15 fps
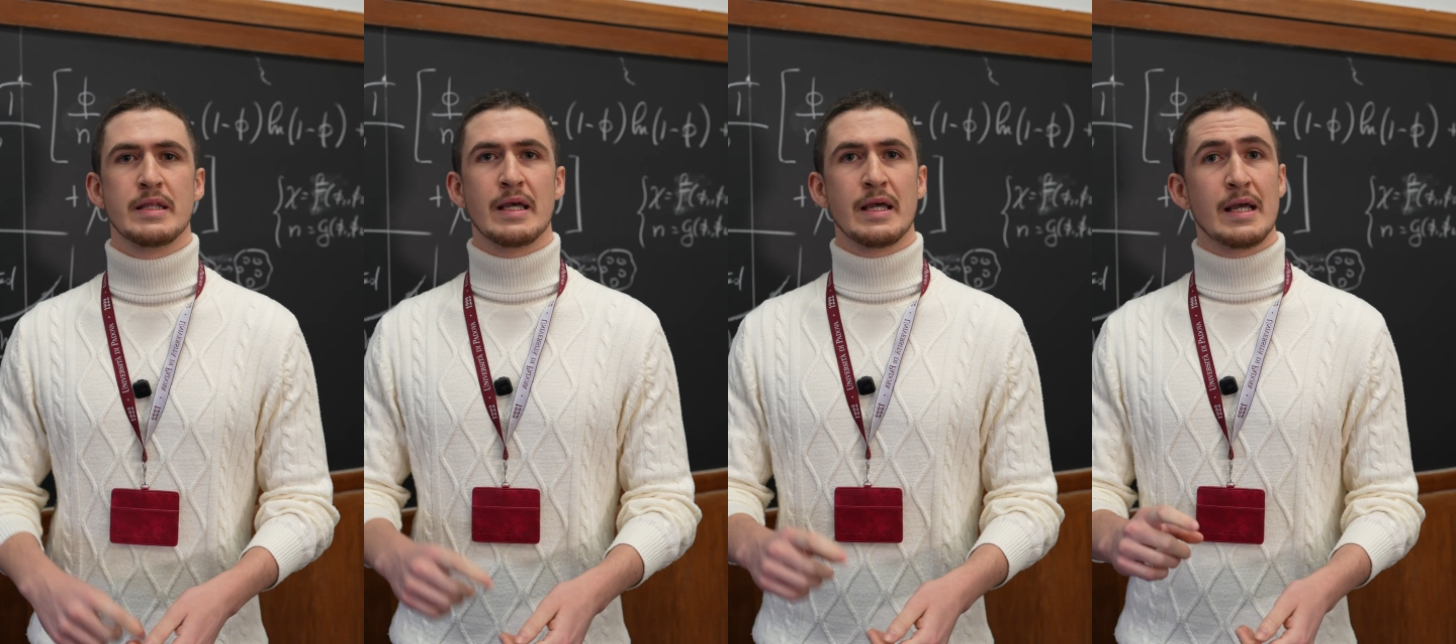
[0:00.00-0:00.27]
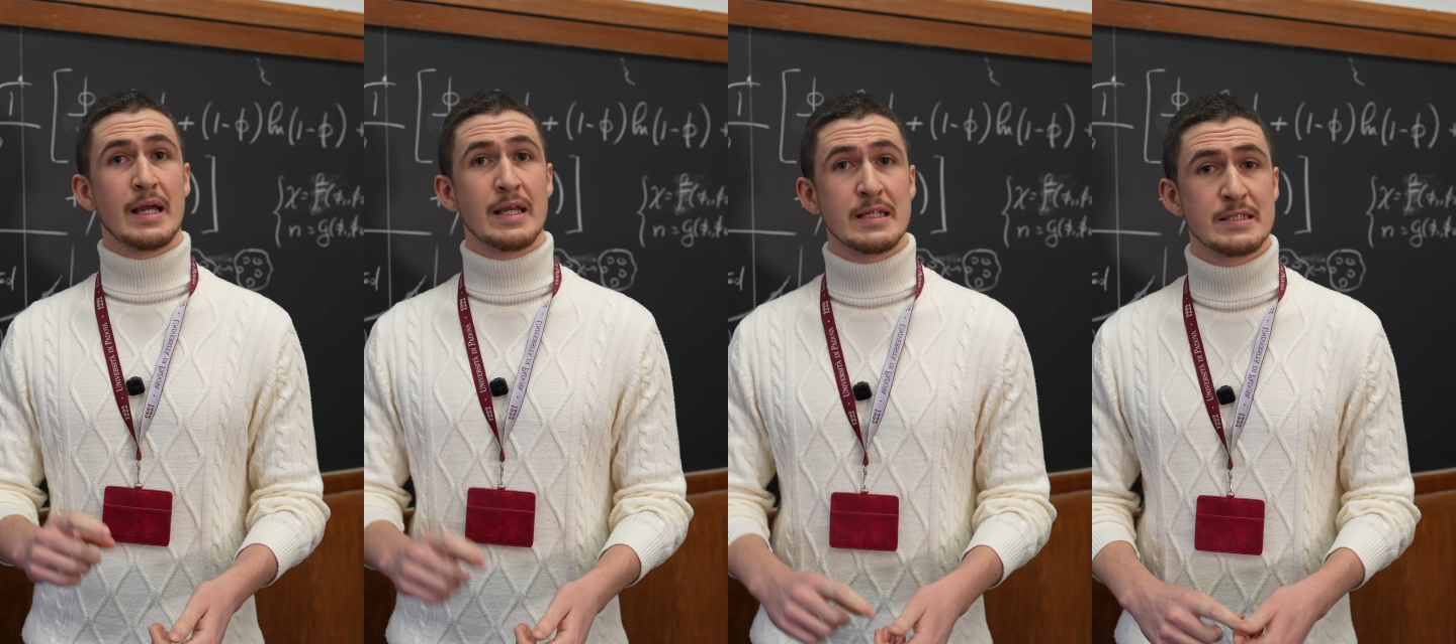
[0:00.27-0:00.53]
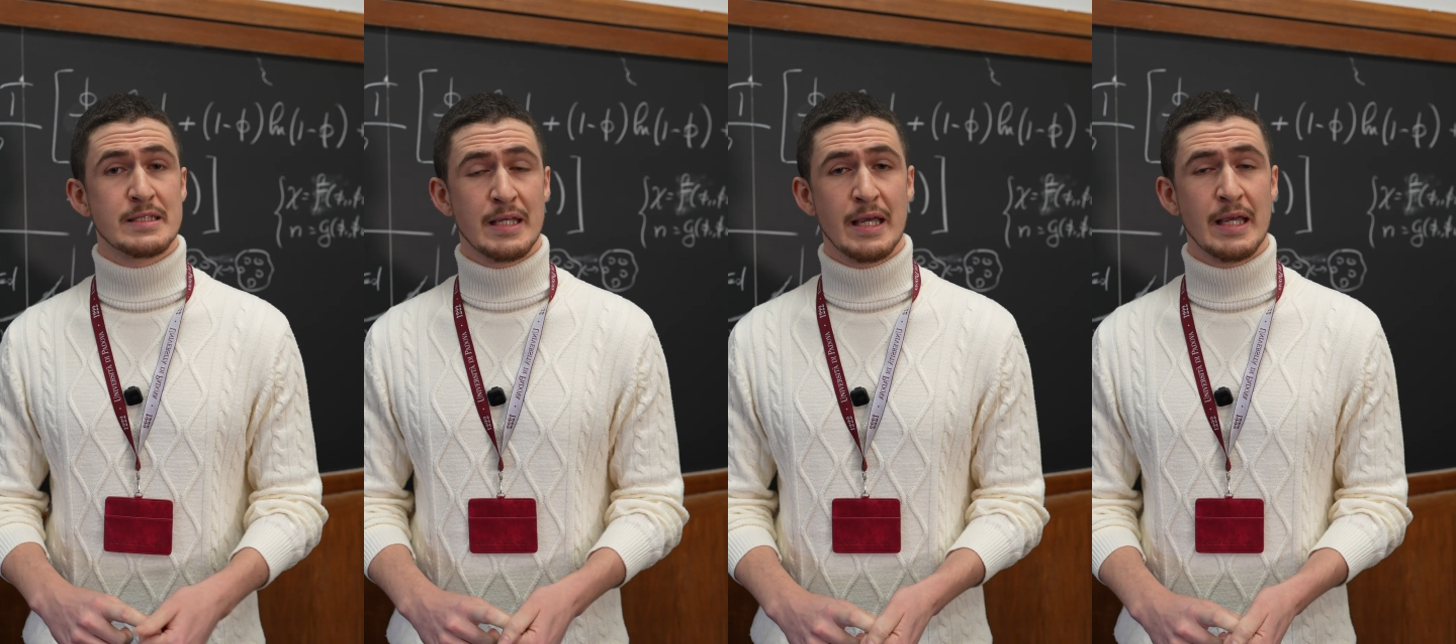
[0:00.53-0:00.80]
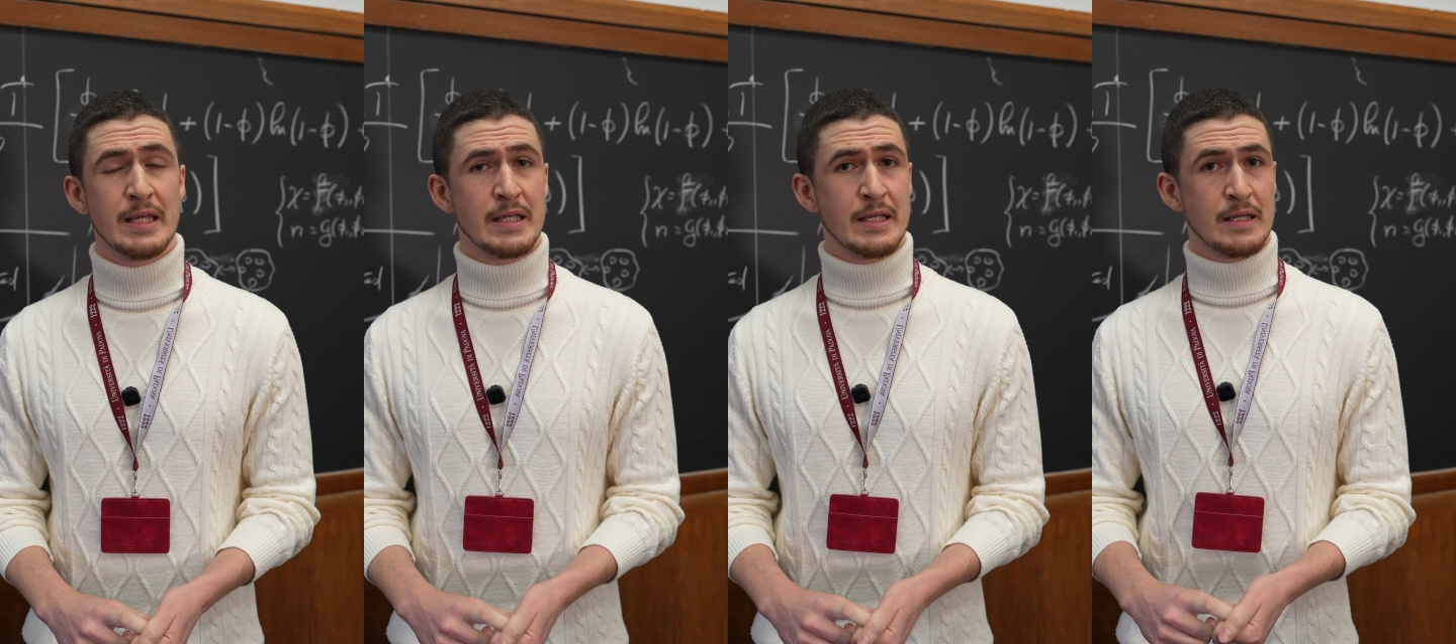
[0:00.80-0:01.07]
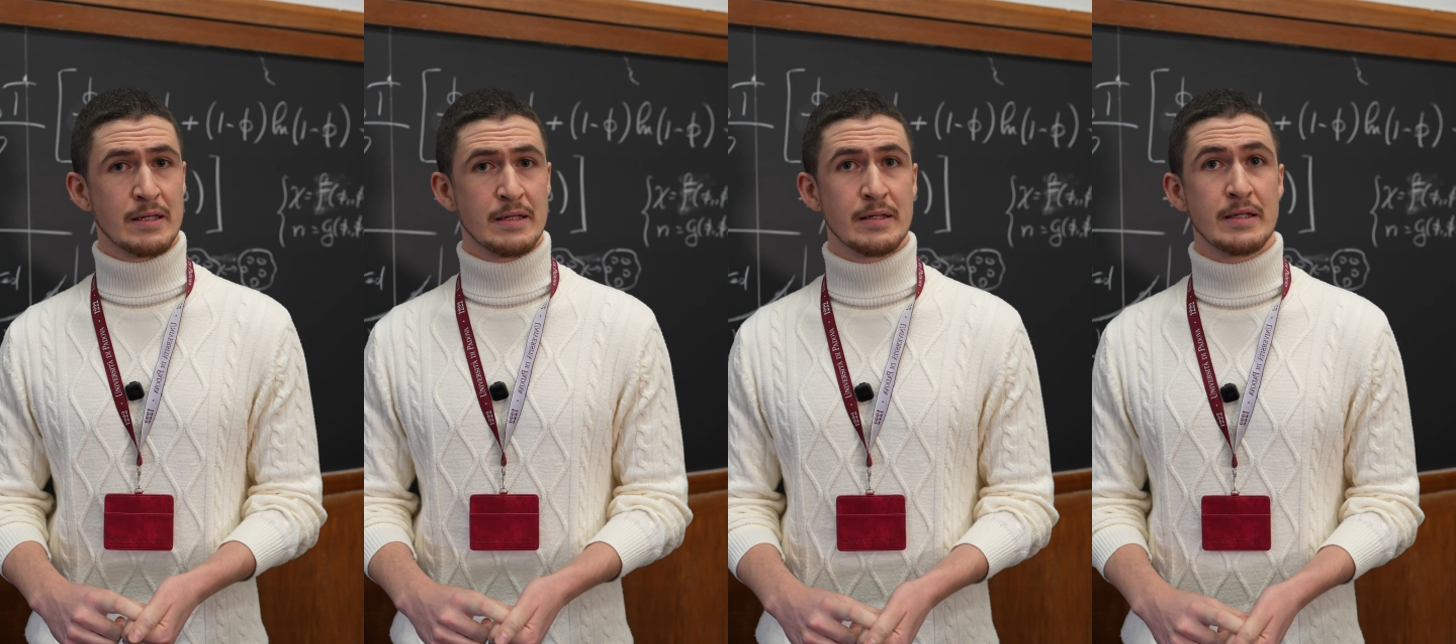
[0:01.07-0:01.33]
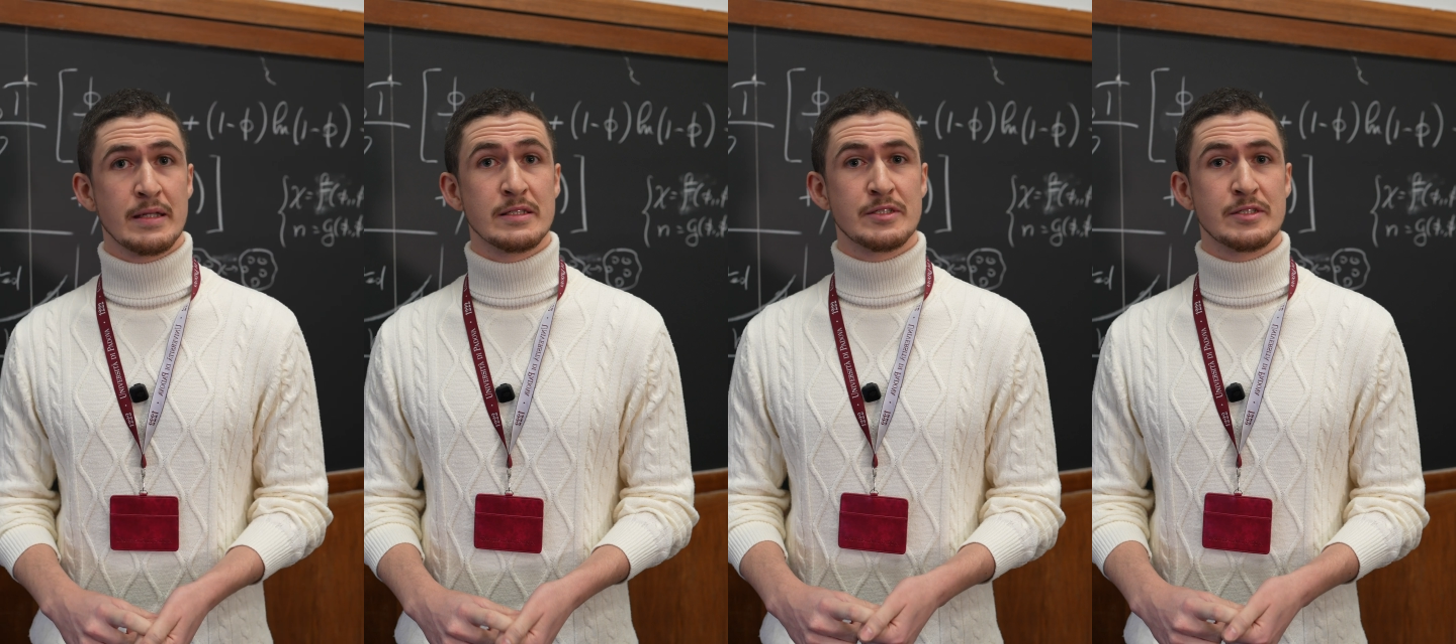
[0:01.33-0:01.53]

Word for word: the ISTA uh,